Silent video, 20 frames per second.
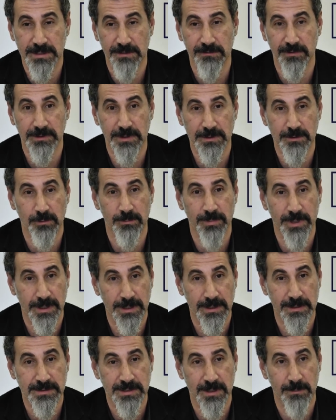civil
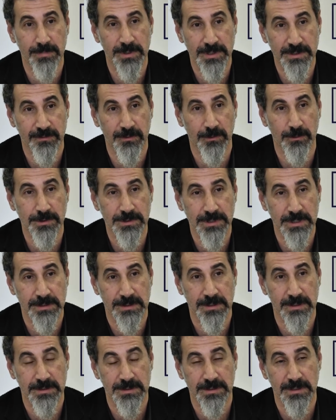disobedience and peaceful
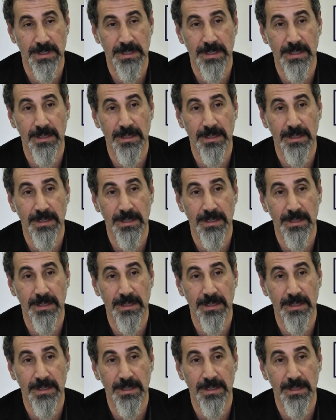resistance.